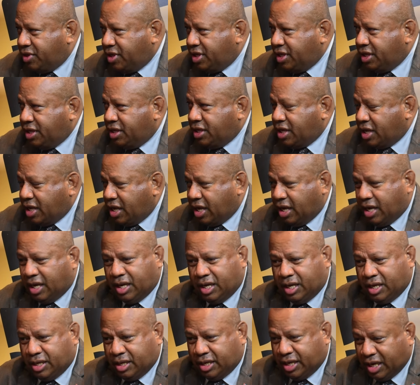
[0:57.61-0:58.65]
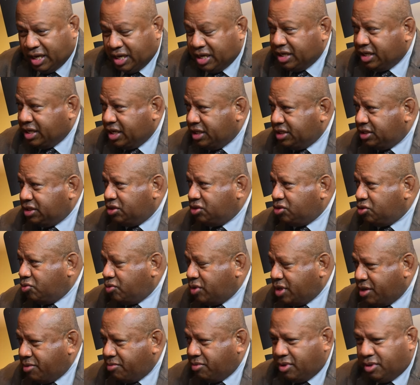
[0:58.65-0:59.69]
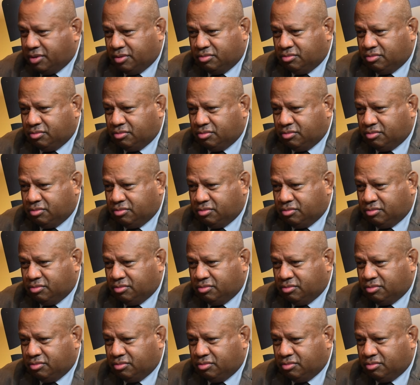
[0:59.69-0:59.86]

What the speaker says: the allegations or whatever.